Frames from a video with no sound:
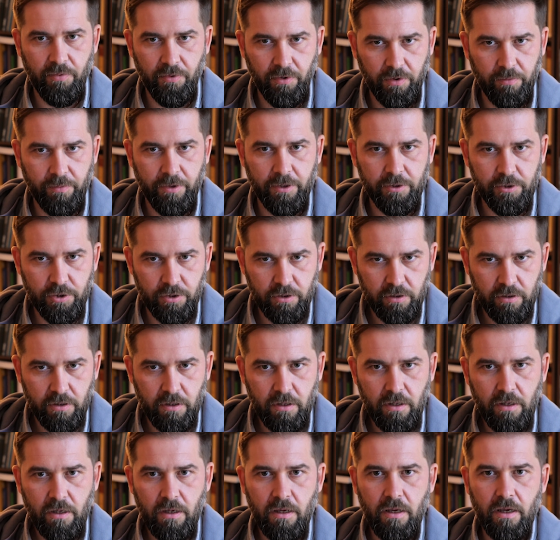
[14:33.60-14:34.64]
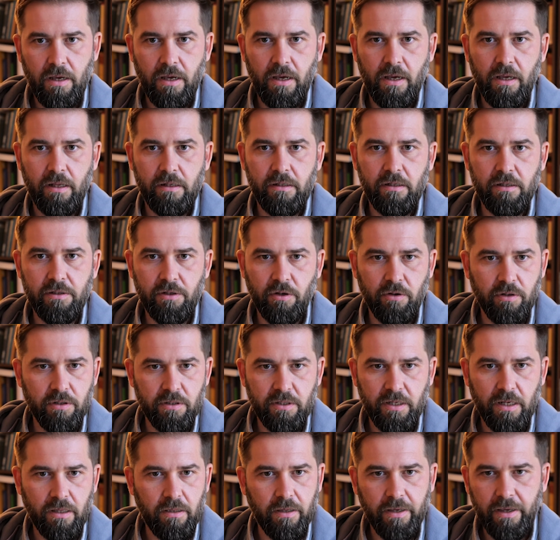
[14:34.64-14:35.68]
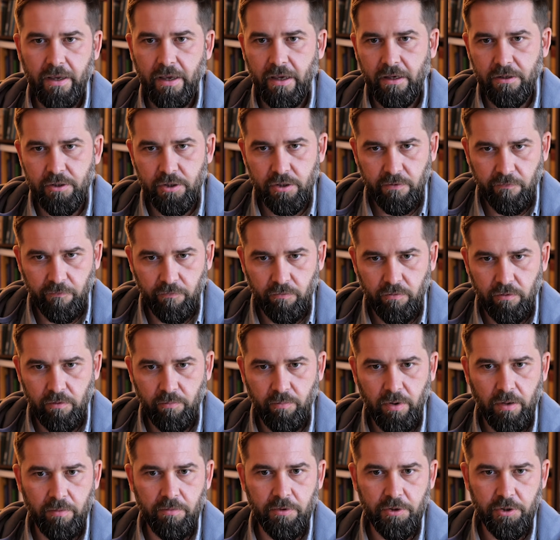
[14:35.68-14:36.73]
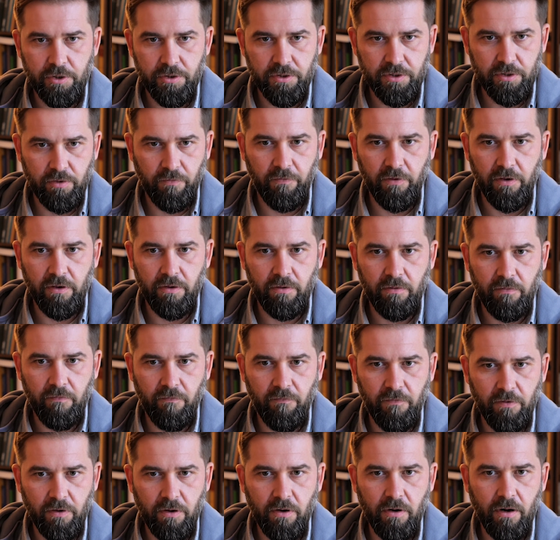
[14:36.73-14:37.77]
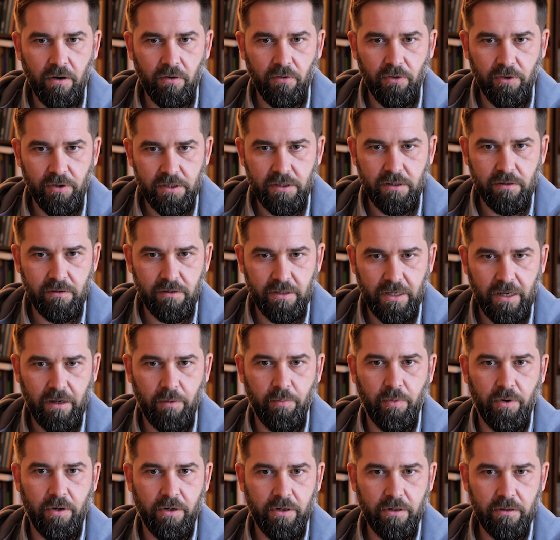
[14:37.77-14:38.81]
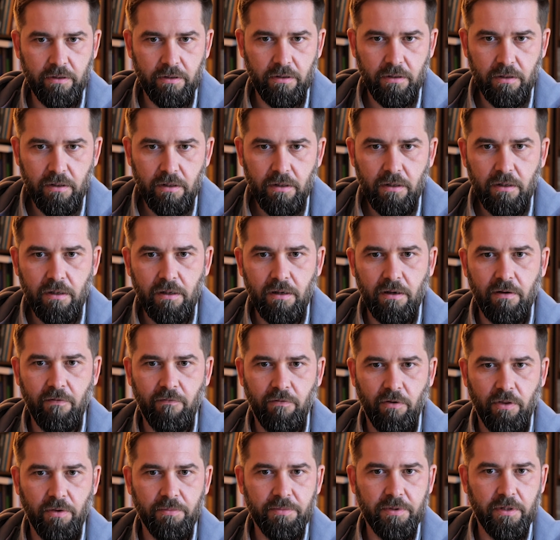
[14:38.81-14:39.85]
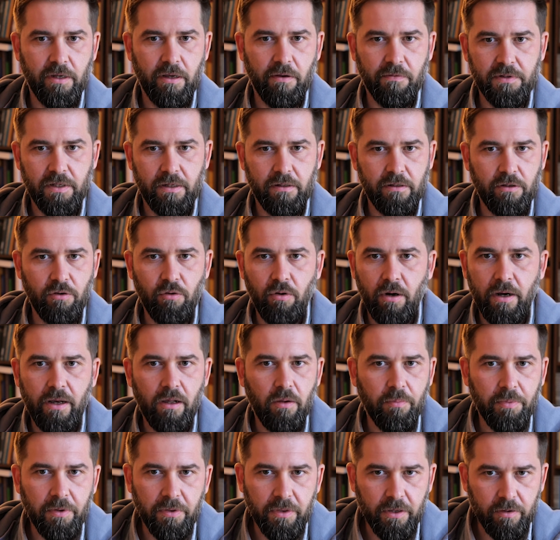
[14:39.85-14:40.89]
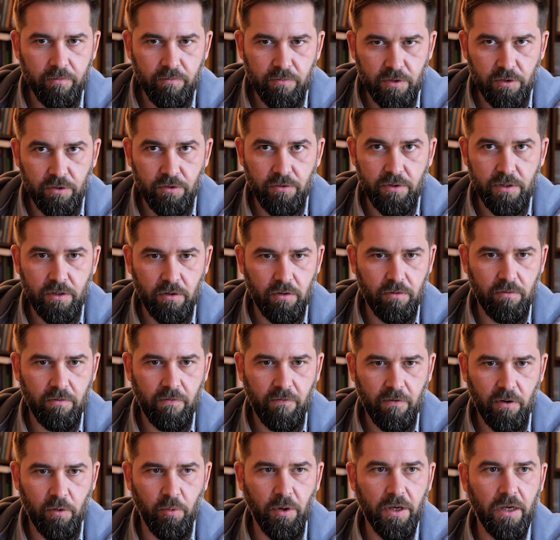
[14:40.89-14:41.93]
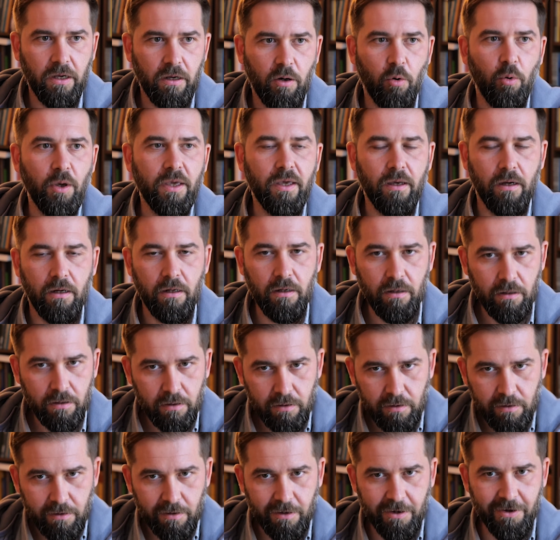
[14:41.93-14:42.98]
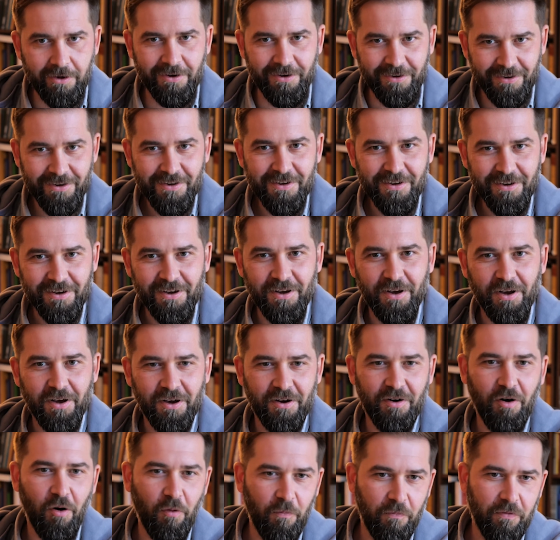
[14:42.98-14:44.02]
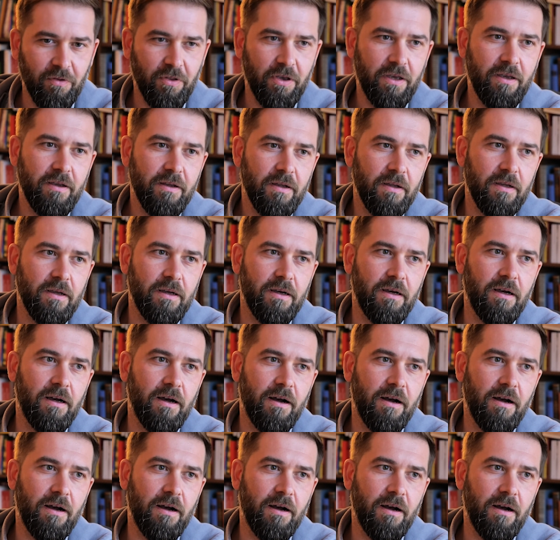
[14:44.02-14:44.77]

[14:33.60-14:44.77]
pretty much, and it's going to take like ages for publishers to figure out this tech part for themselves, and you are helping them to do so quicker, hopefully.